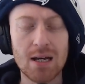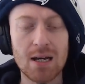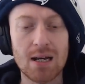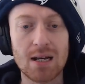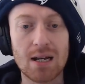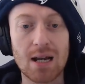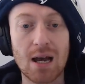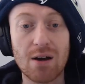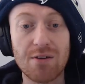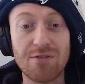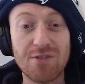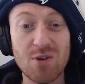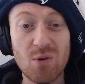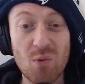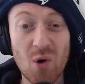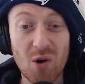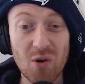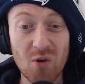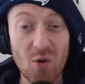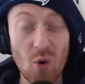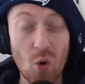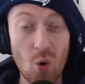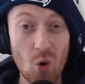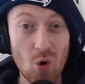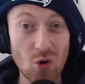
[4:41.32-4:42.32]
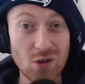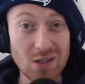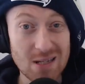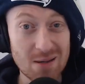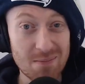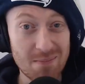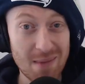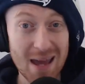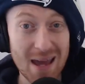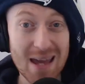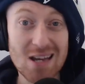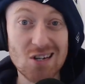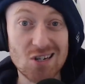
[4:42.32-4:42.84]
Now, if you want
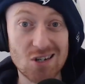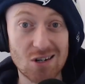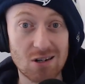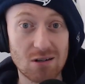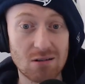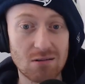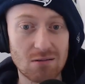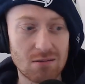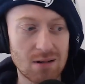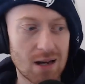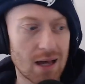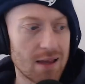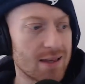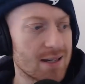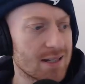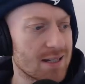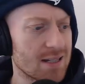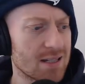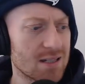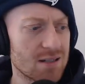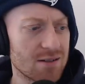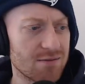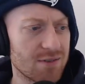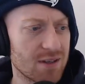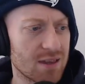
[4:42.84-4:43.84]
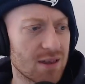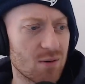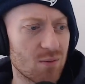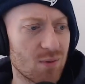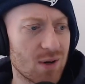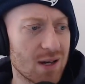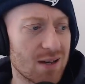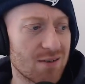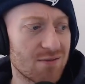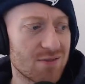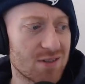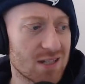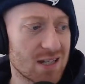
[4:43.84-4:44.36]
automation, now this is something that
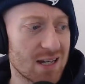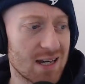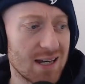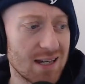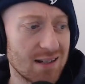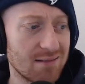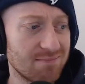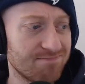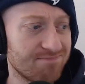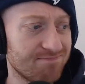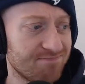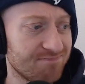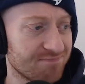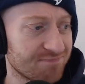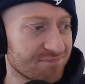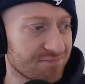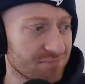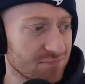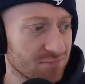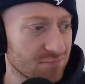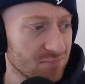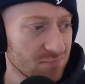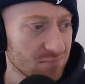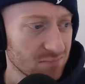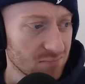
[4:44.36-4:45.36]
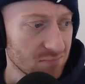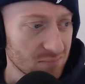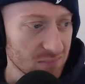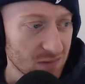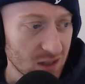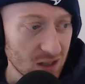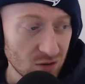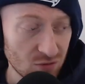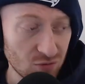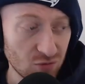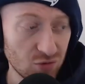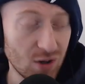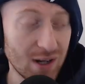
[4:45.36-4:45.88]
we have seen
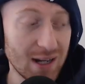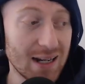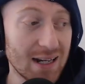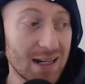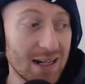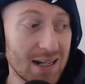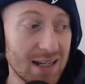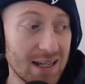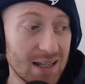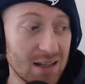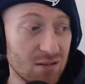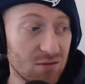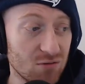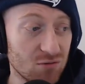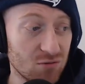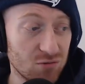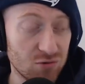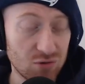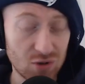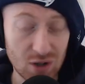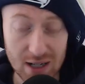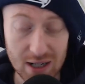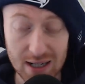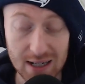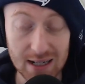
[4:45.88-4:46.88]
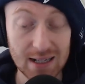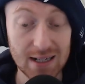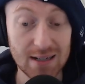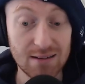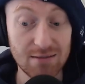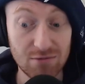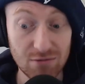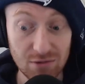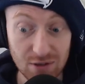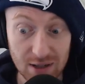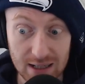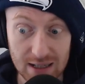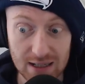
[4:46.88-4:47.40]
really, really,
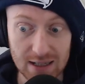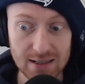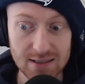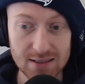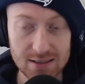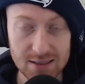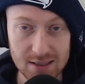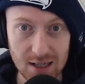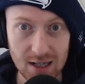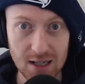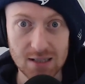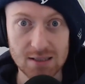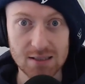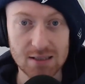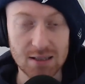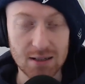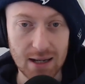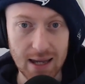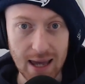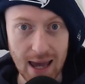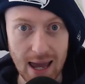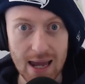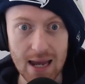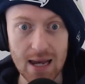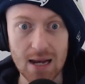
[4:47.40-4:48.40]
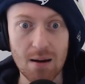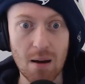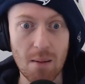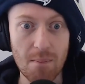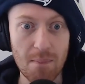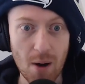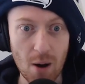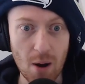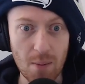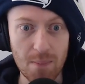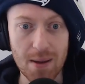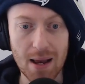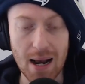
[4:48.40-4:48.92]
really start to gain
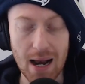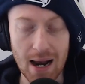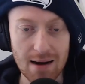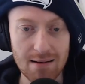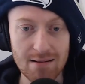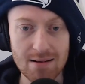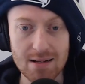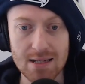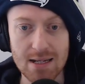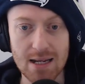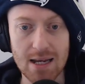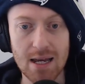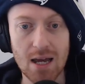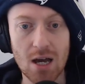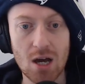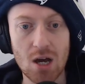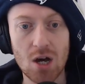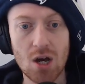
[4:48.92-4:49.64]
popularity